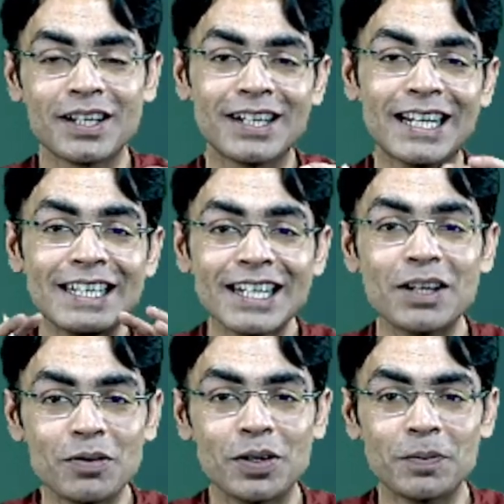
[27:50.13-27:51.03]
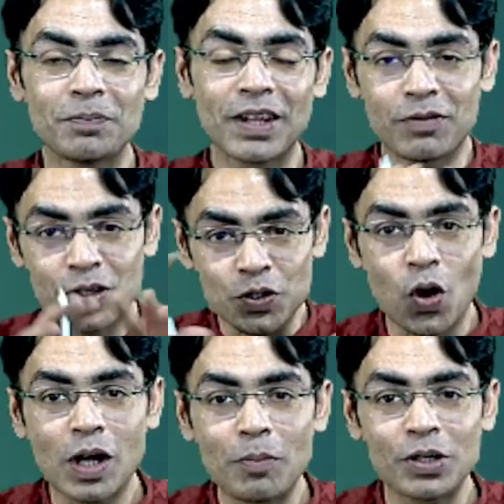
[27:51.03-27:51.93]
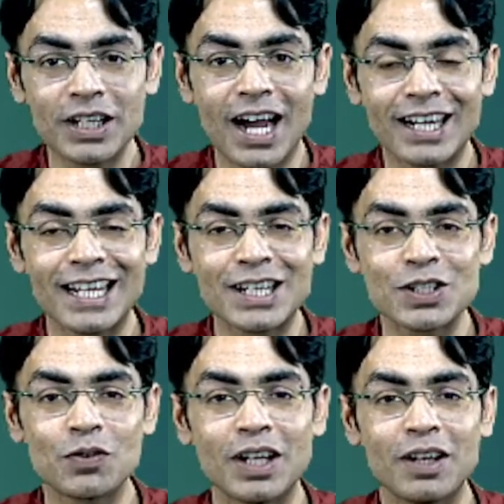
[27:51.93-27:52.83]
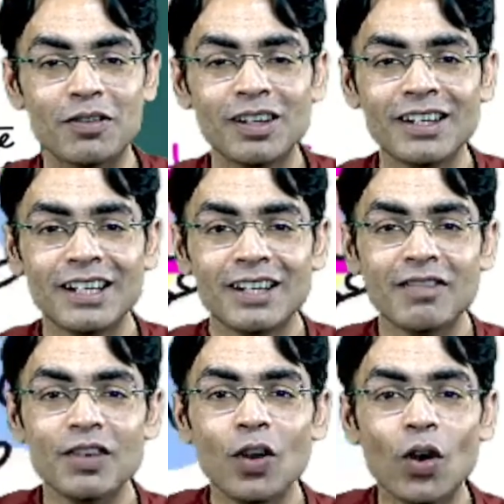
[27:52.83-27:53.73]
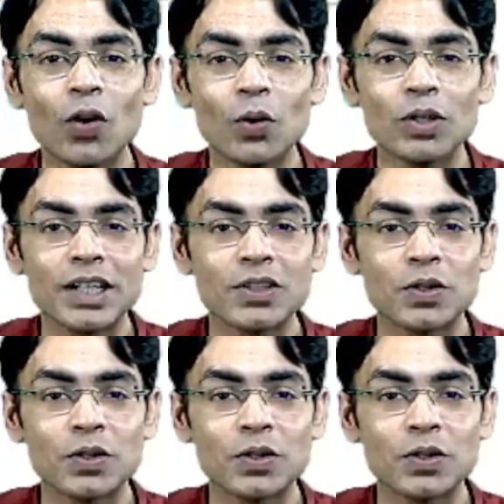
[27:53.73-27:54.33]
in the liver, if we talk about the architecture of the liver, we all know that